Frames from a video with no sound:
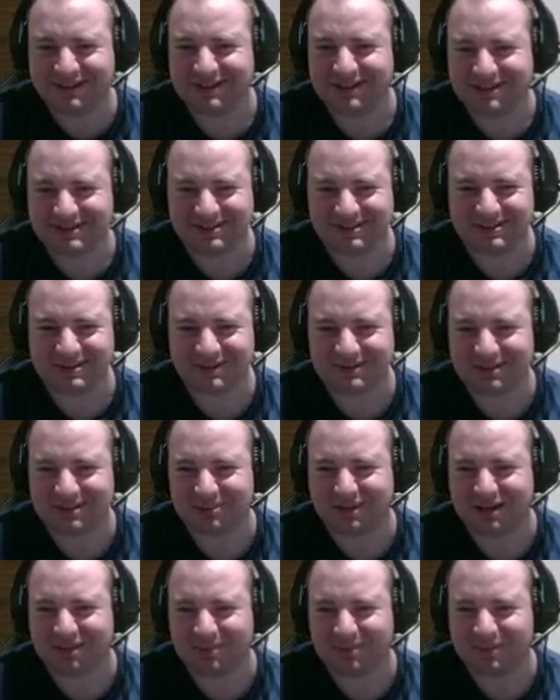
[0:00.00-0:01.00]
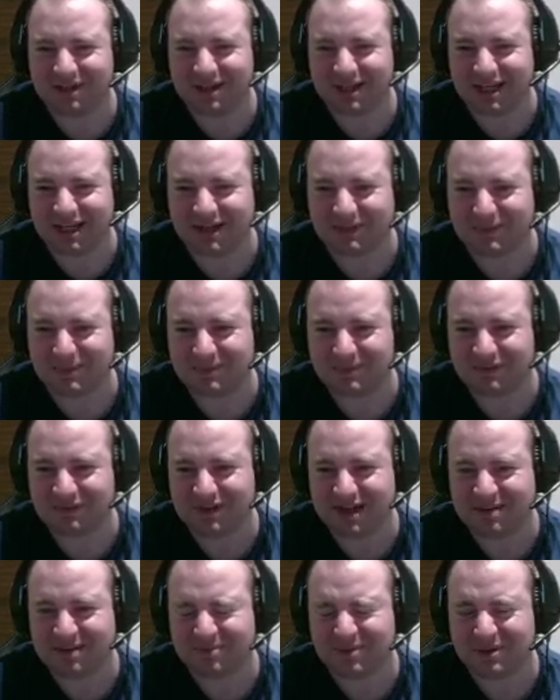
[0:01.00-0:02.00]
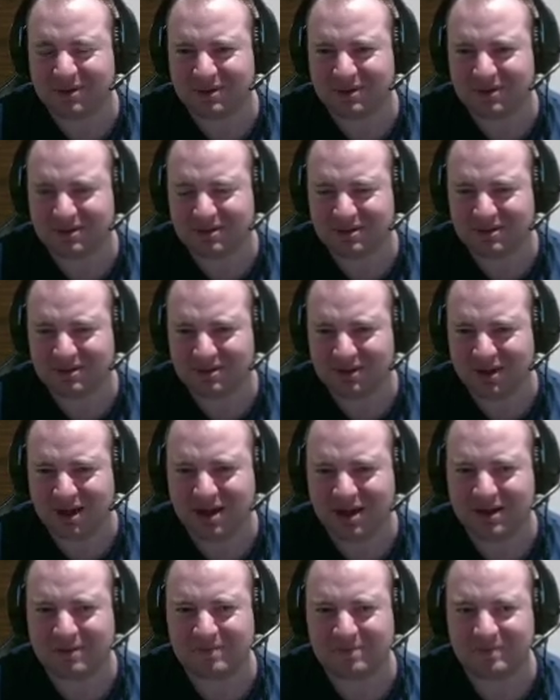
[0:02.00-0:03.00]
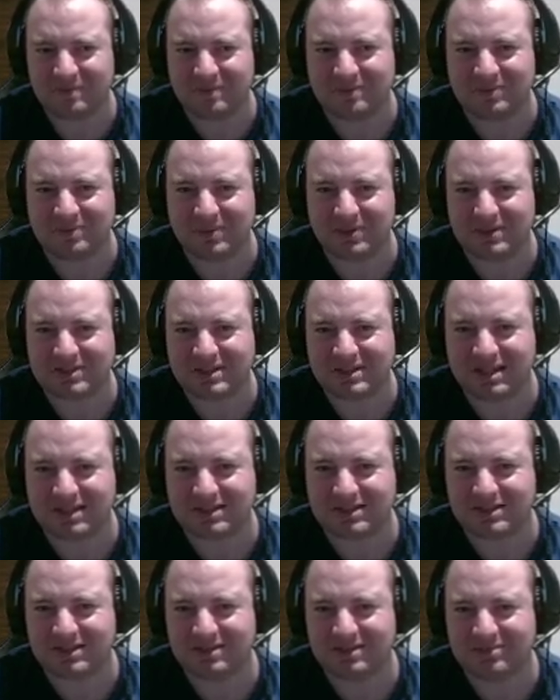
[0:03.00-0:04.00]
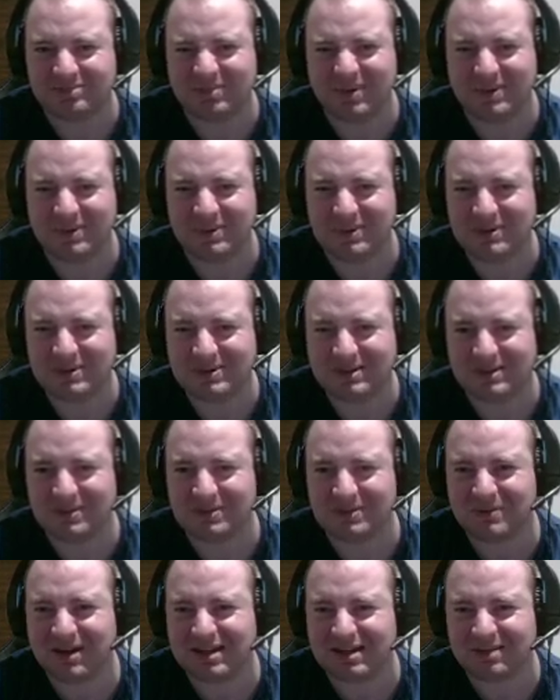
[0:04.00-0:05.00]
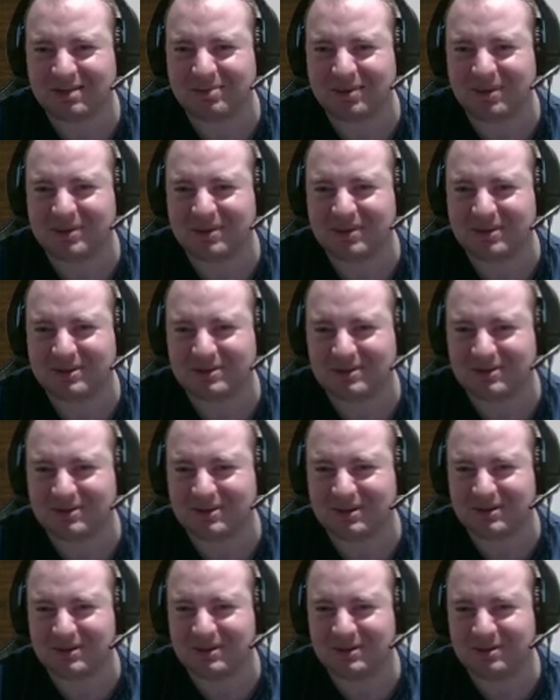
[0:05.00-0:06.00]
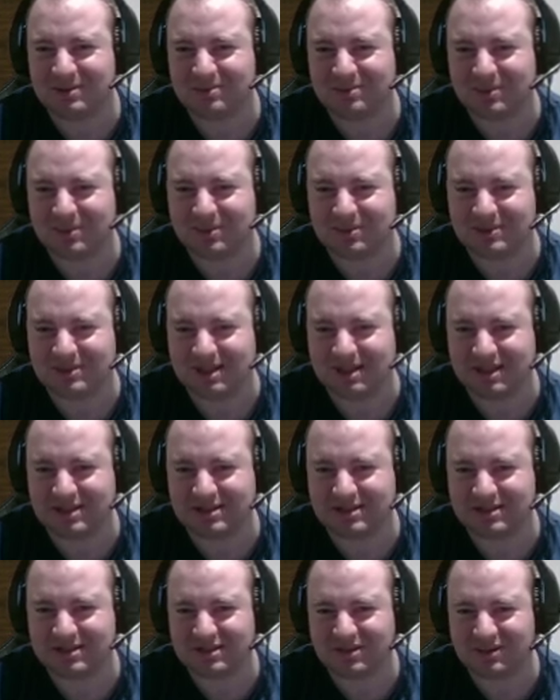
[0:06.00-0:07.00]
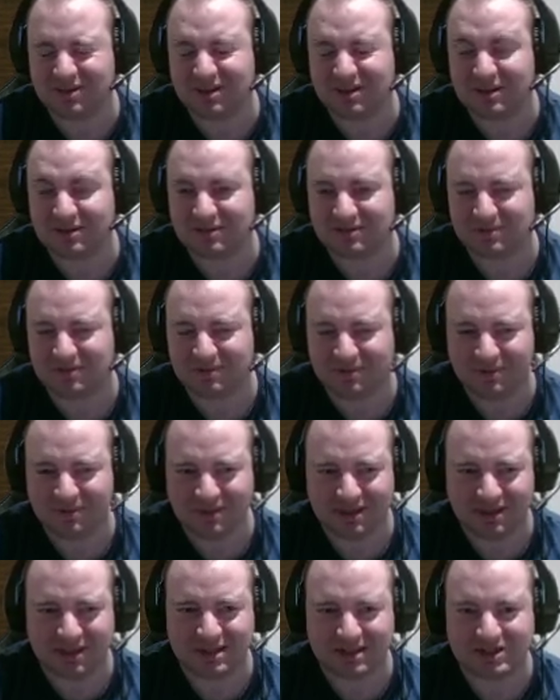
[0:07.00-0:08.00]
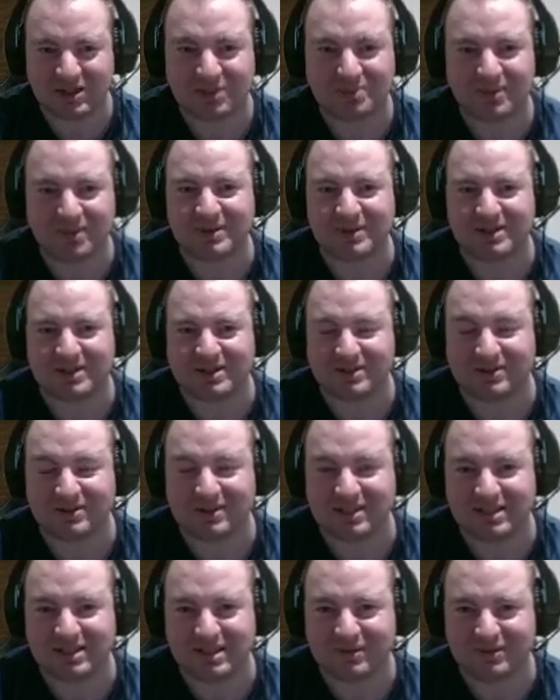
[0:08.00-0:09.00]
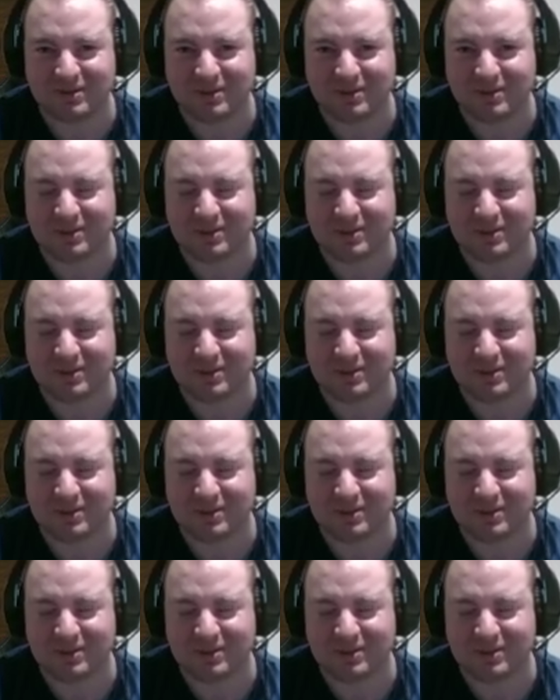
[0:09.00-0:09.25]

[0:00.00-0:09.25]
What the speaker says: So you have to be a bit careful with that bonus. Box section. Bonus? I don't know why I said bonus. Box section. There's no bonuses on this level.